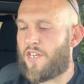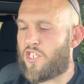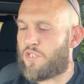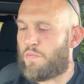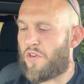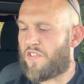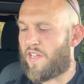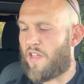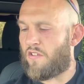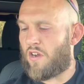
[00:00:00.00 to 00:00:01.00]
He just put it
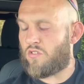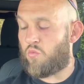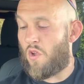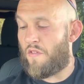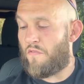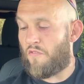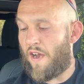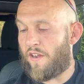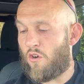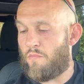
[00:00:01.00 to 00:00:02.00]
together as one
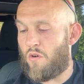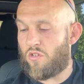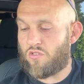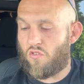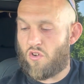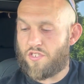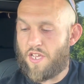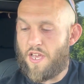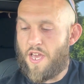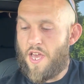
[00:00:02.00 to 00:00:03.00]
Franco Boss Cross,
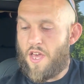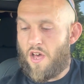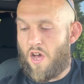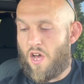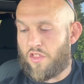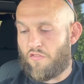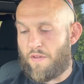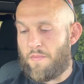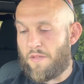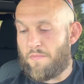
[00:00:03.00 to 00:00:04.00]
uh,
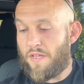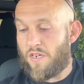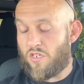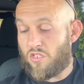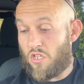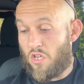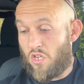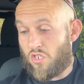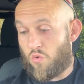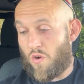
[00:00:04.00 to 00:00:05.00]
three millimeters,
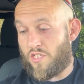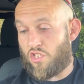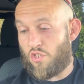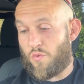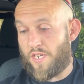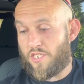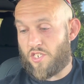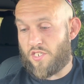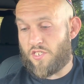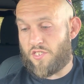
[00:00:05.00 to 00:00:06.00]
22
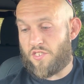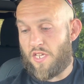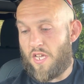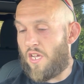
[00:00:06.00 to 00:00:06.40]
inches.